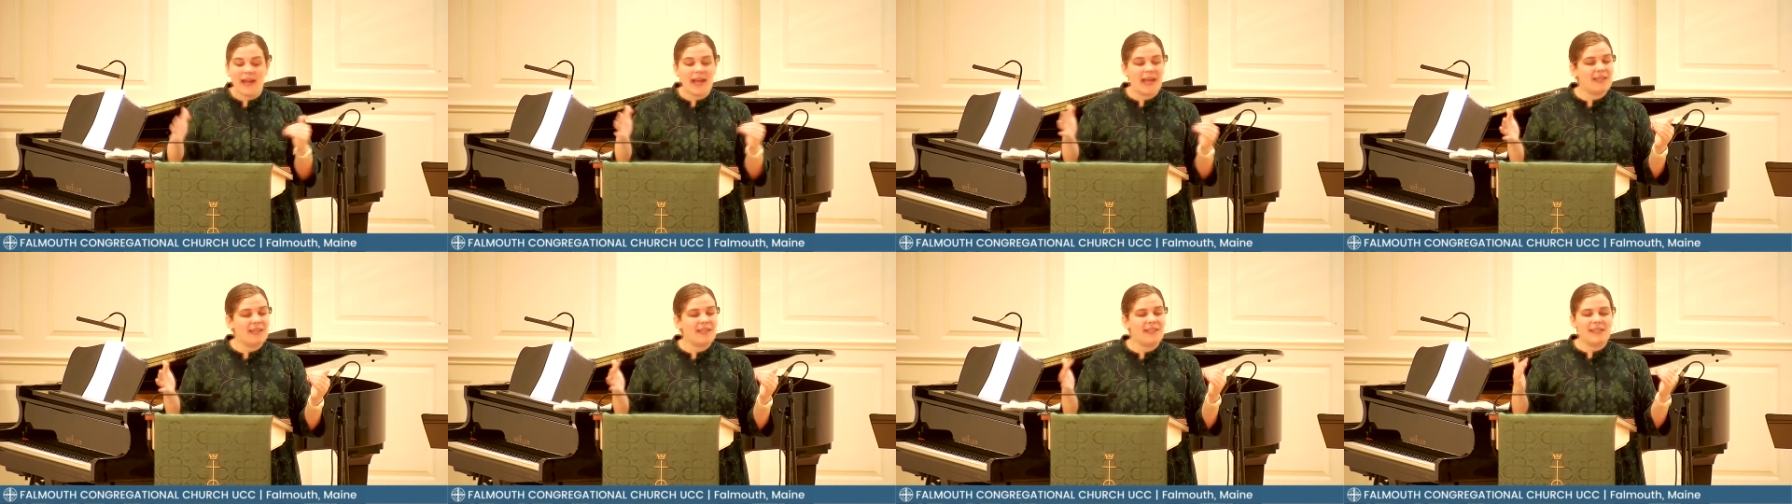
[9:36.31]

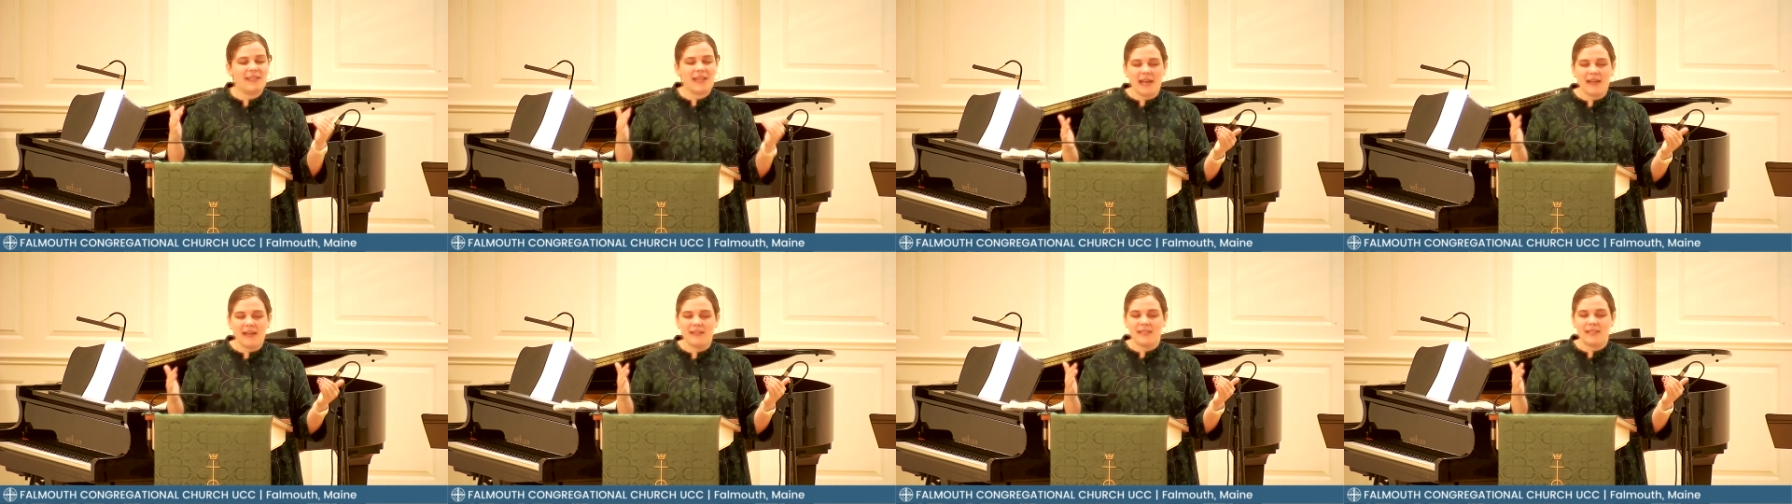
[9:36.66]
and
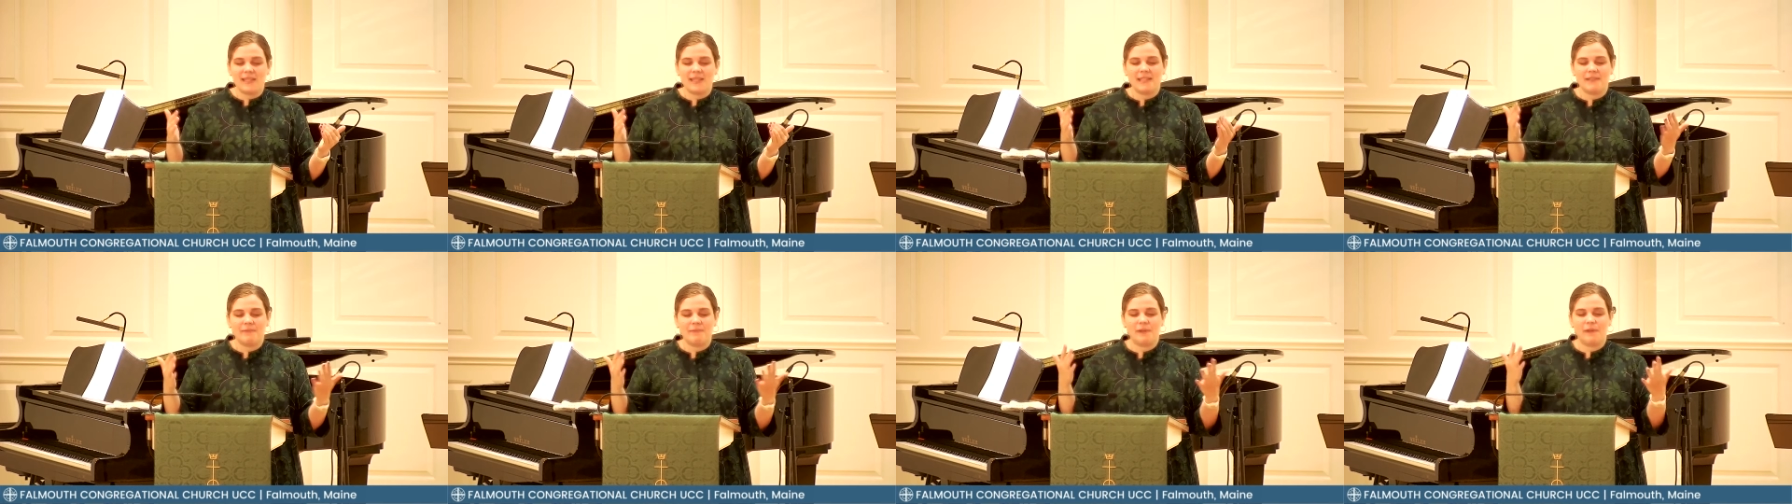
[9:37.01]

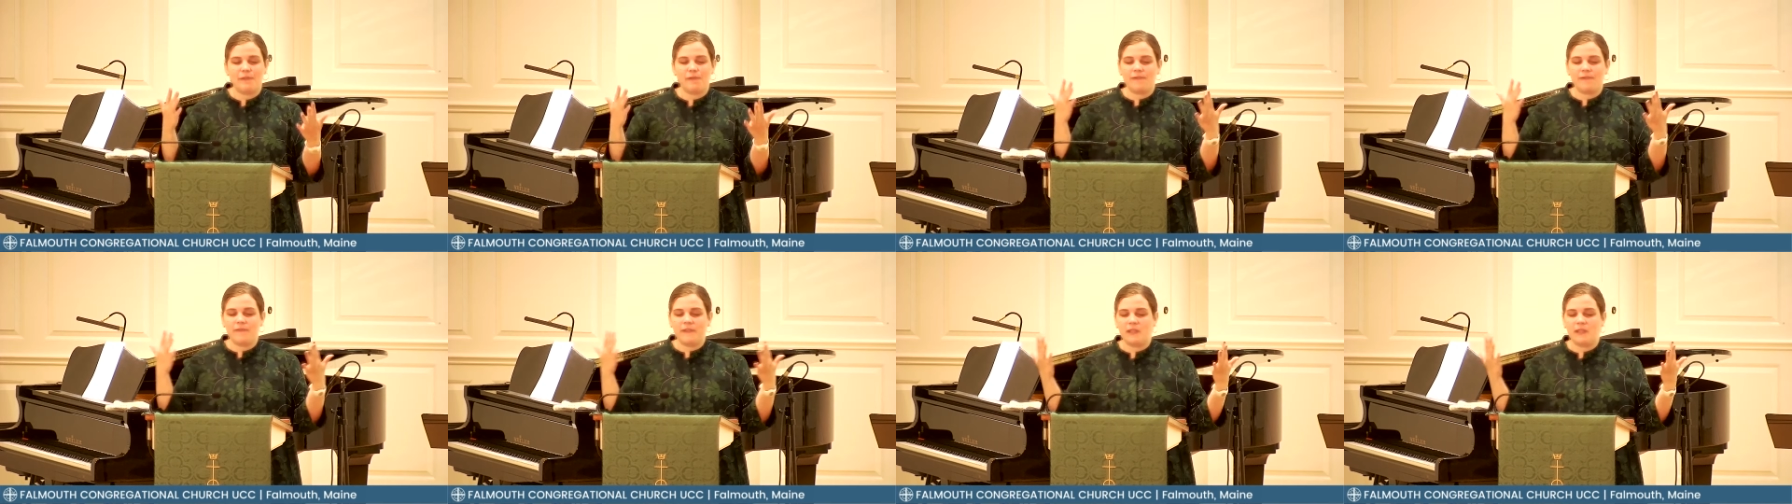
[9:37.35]
yet we
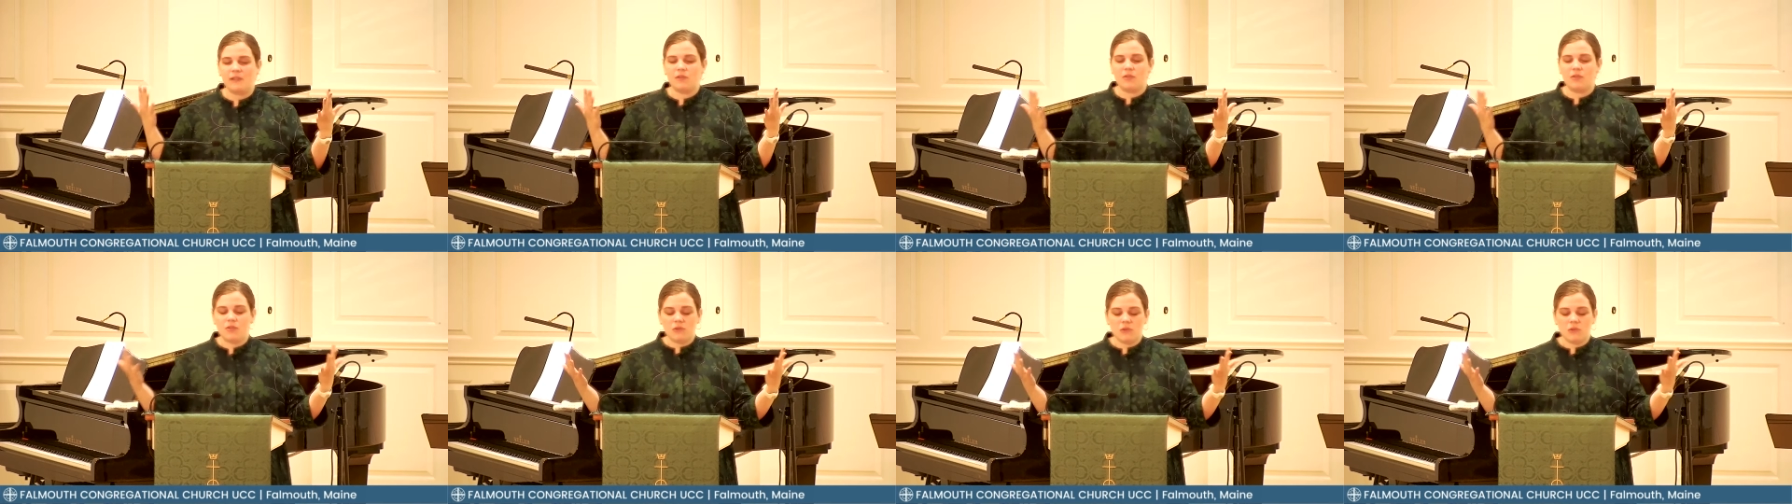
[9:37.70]

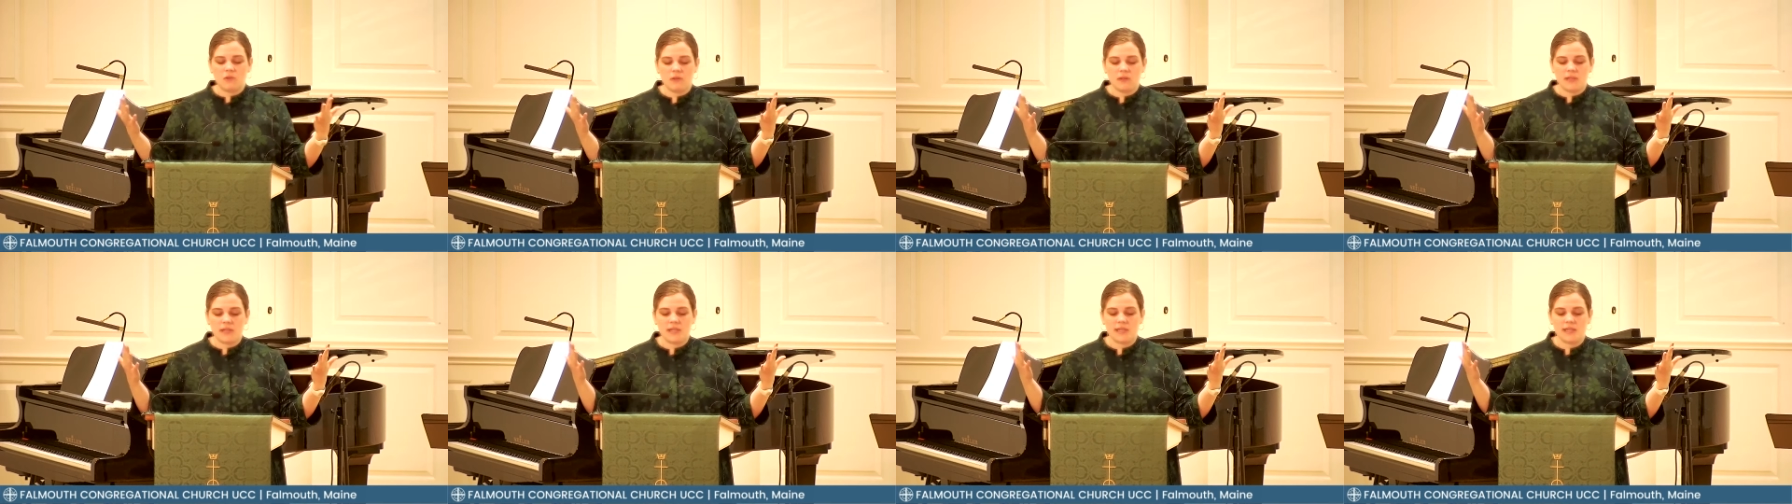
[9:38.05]
feel
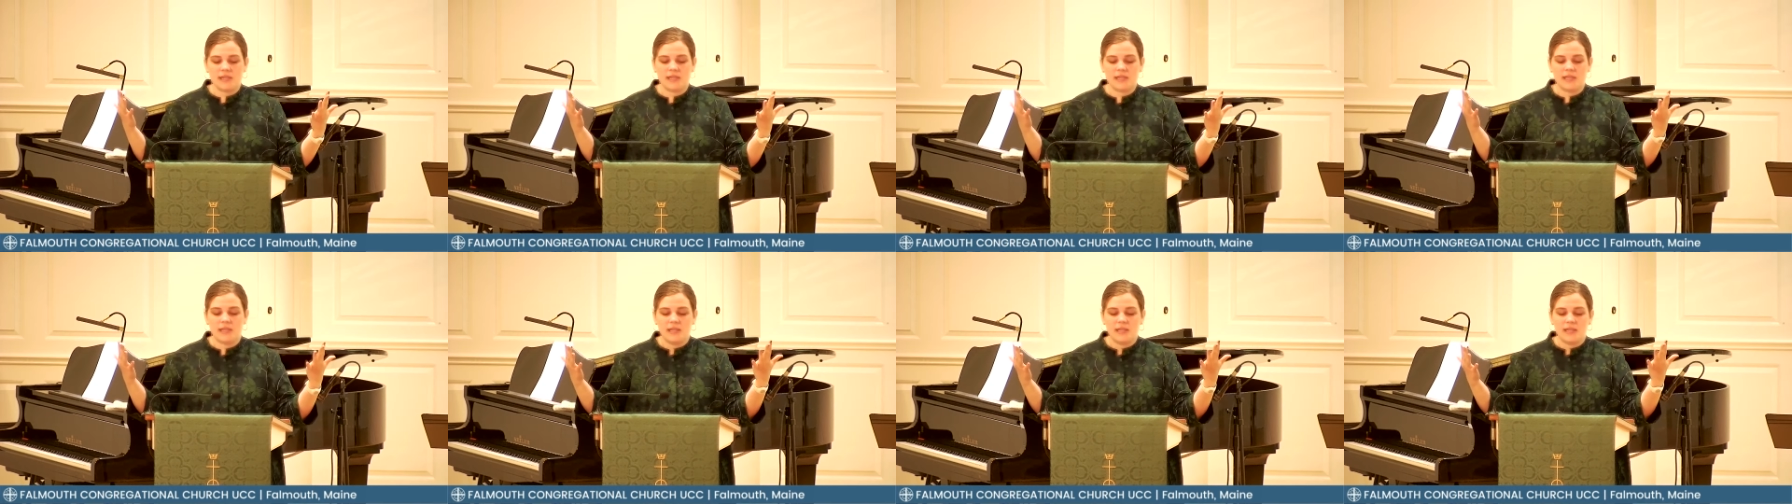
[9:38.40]
doors